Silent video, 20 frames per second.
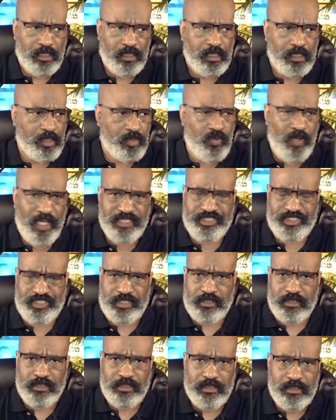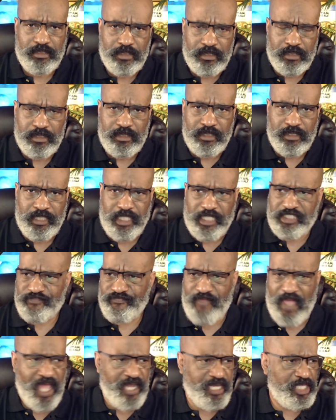Question: is
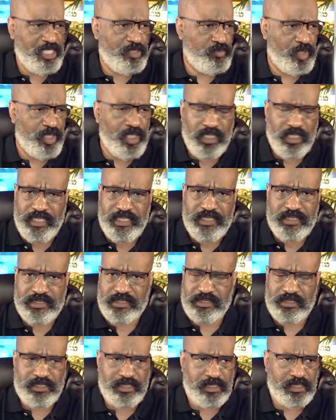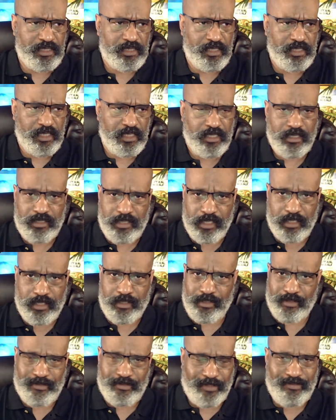Fani Willis
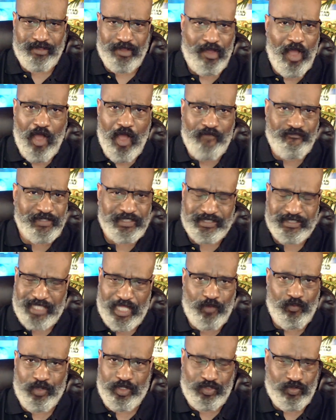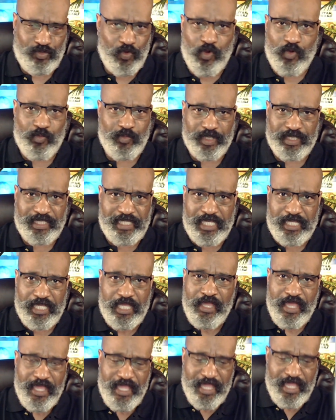the office that would normally